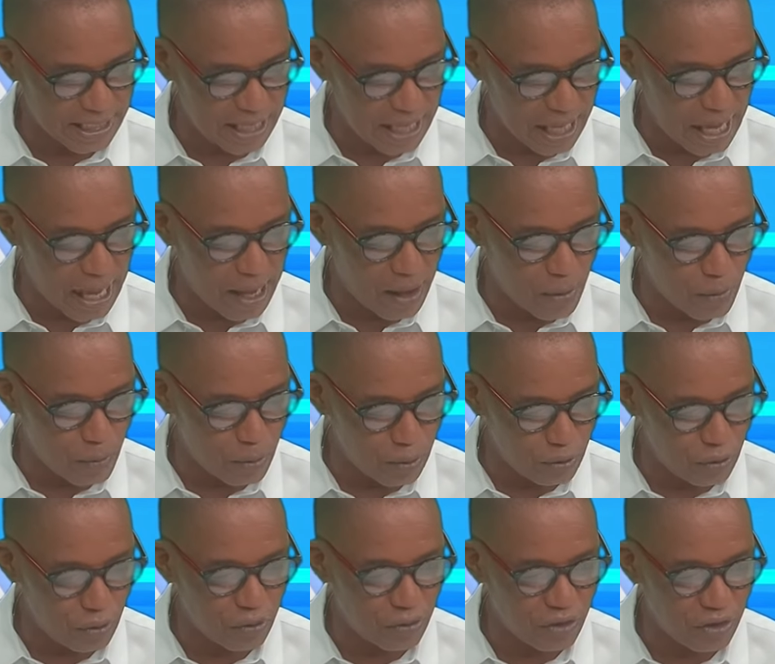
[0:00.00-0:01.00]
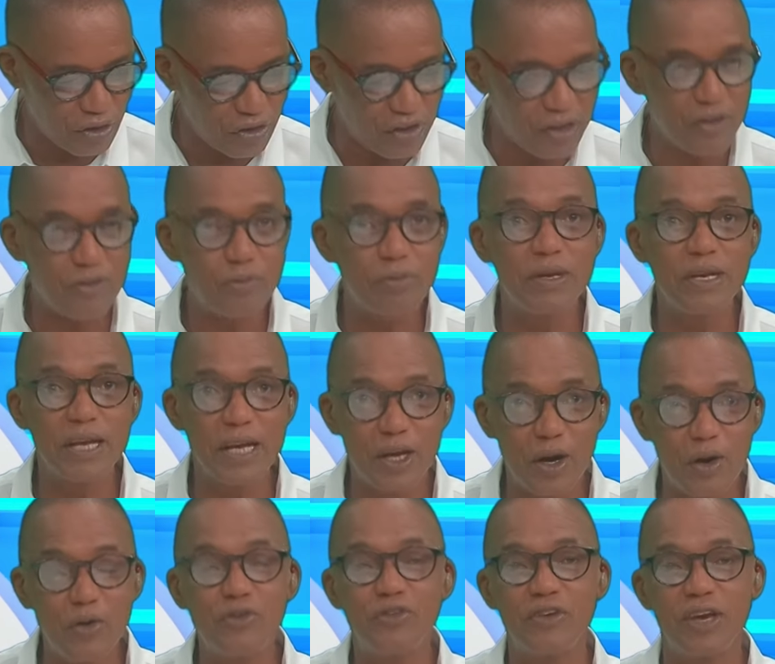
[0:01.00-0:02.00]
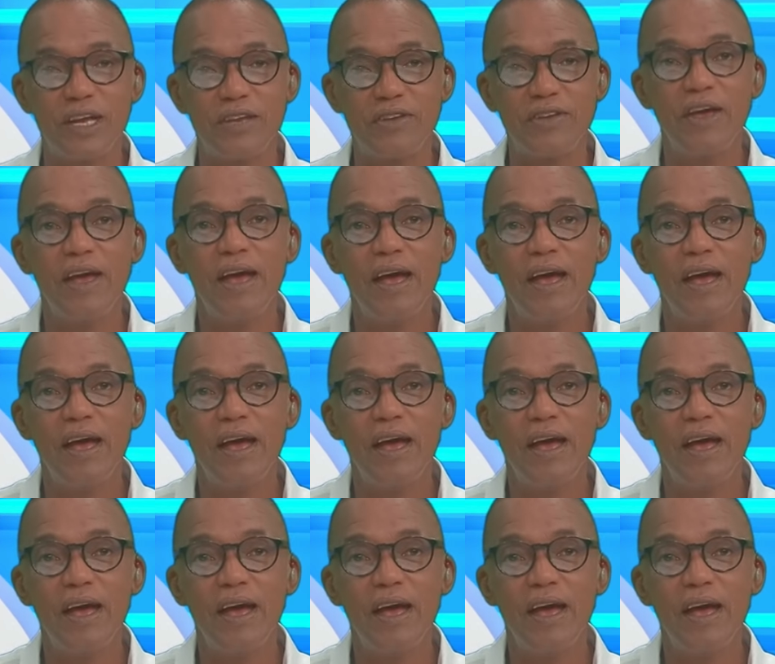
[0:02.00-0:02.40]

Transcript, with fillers: Uh, how would you suggest we negotiate